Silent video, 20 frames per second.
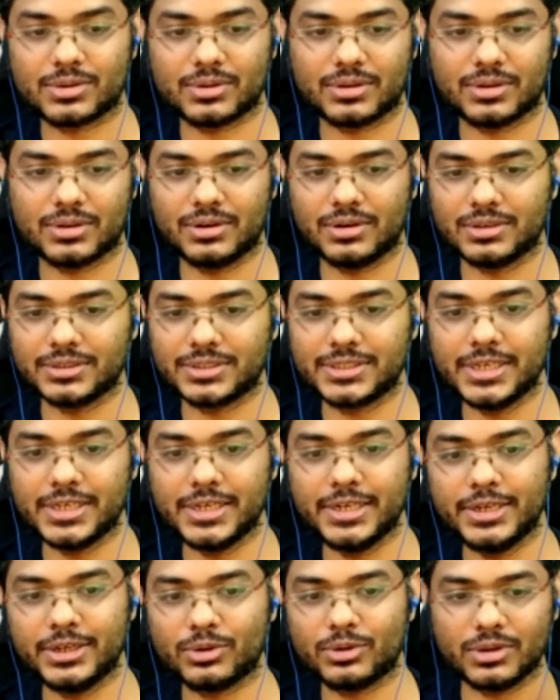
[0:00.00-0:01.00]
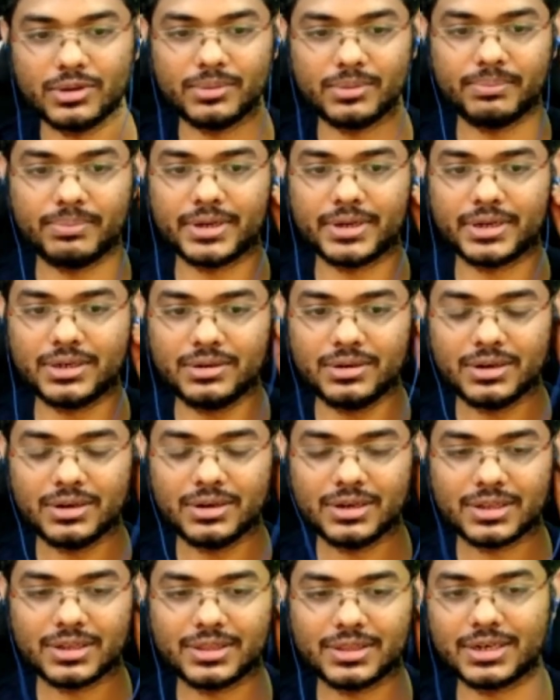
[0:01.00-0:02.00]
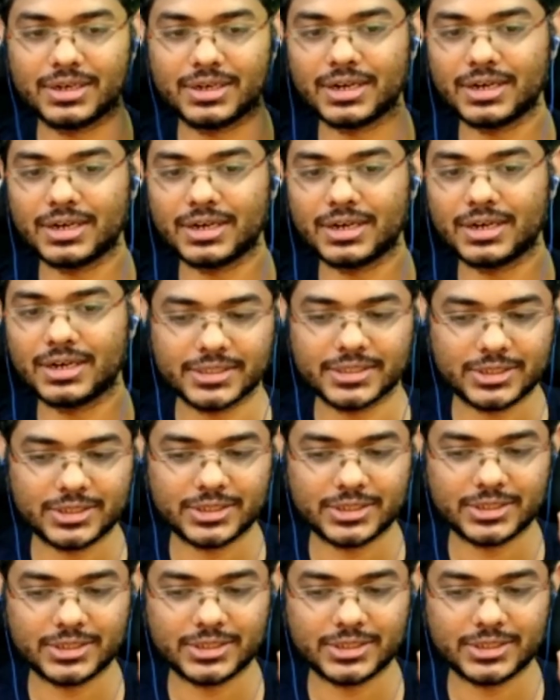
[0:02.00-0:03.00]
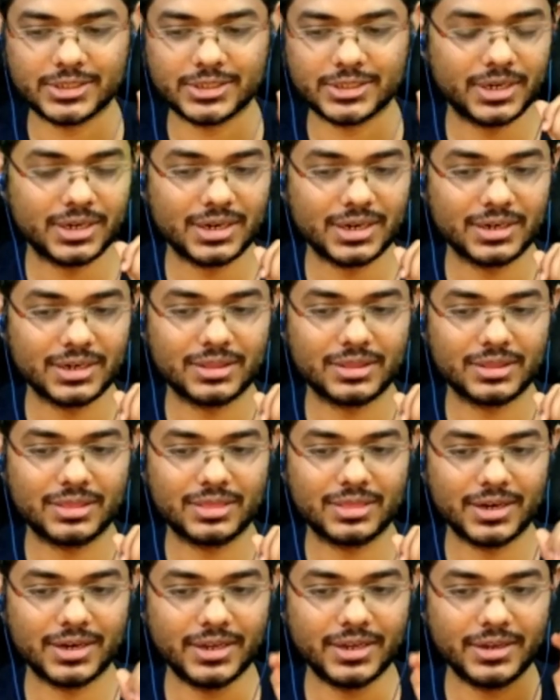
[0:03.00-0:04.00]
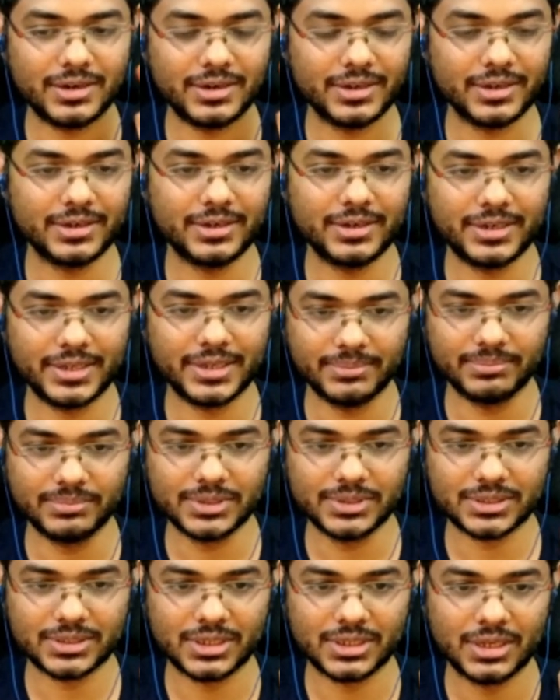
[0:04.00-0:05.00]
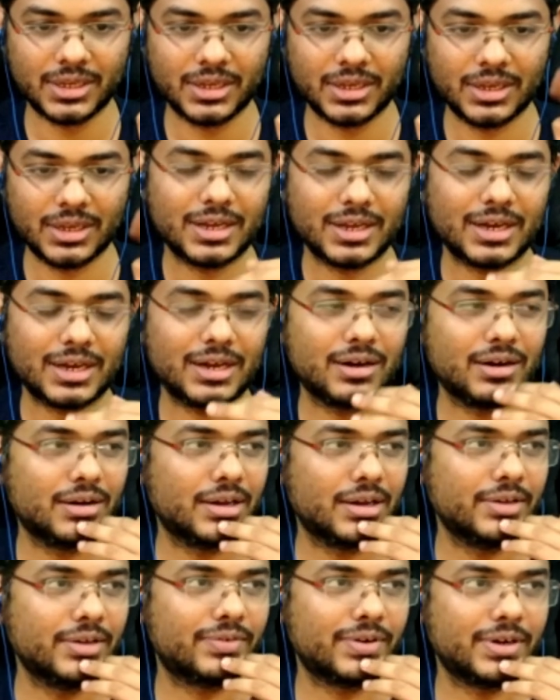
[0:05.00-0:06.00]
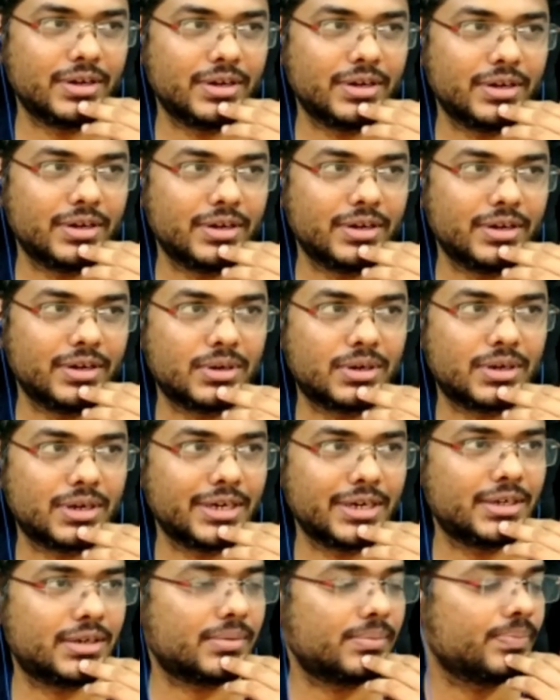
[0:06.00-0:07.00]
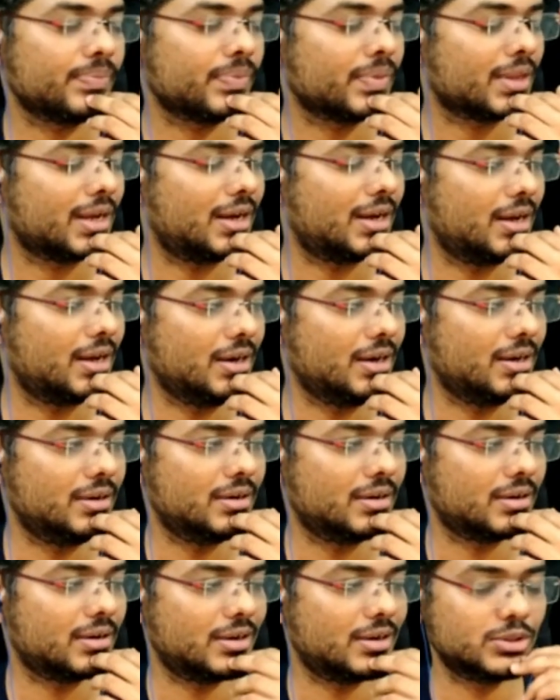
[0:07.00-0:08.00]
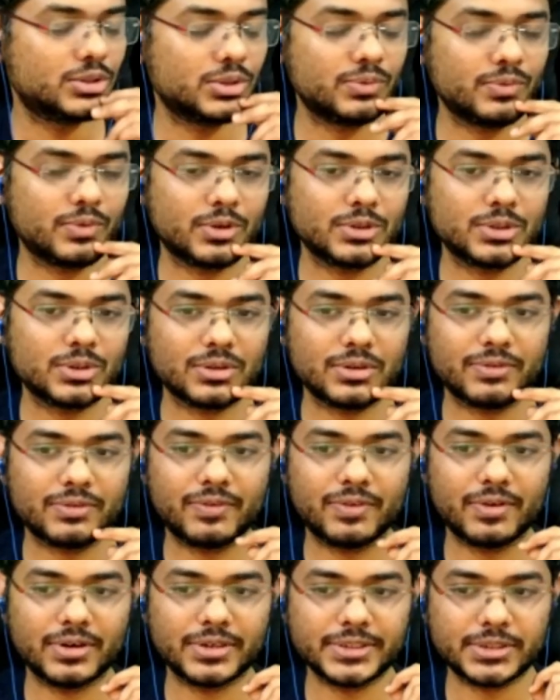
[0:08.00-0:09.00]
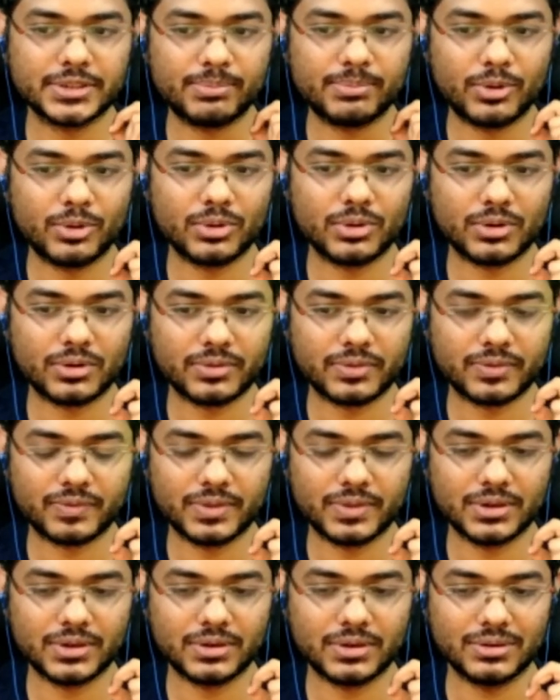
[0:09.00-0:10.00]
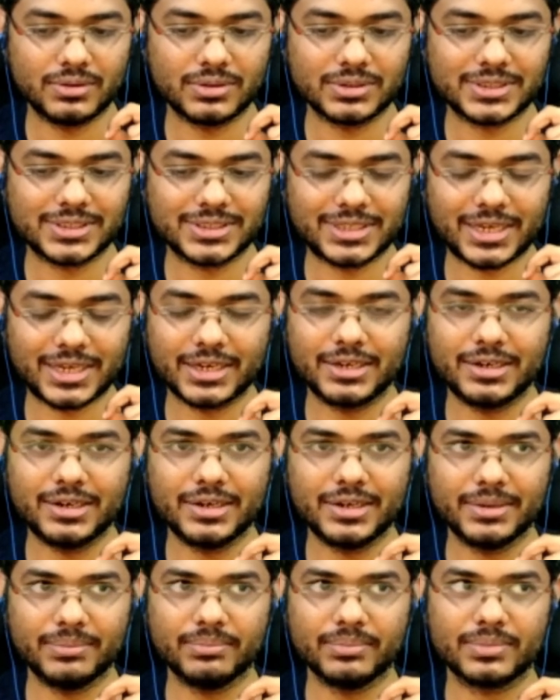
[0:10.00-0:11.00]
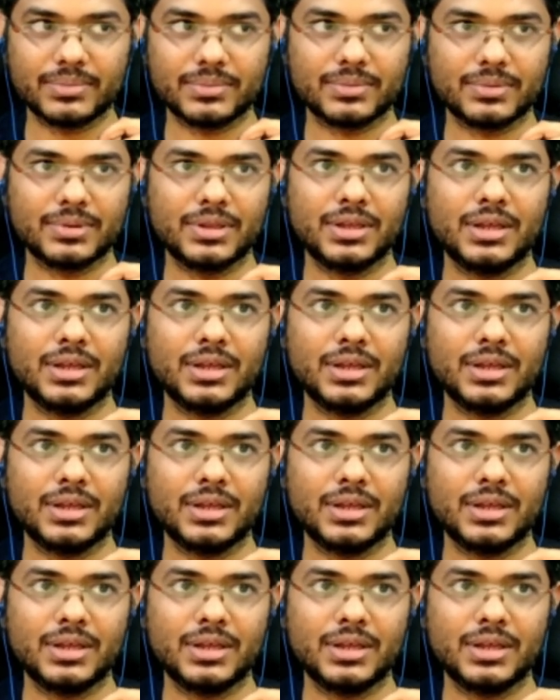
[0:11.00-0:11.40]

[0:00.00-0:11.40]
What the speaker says: this senior Olympiad, that under 16 Olympiad had three Indian teams, if I remember right. And Arjun was on the first board of the second team.